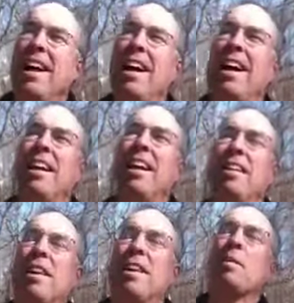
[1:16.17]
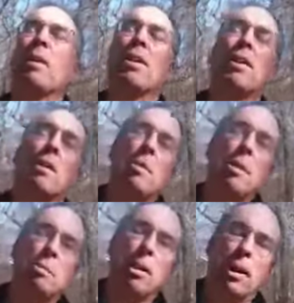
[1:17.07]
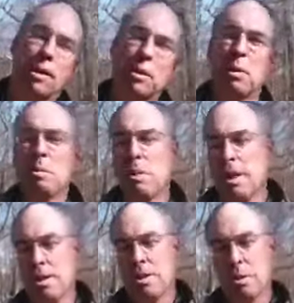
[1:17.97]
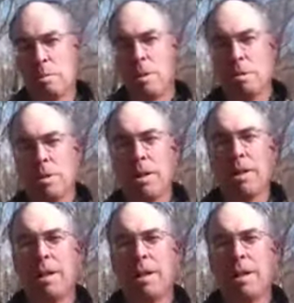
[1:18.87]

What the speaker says: And then you want to think about plants. What plants are appropriate?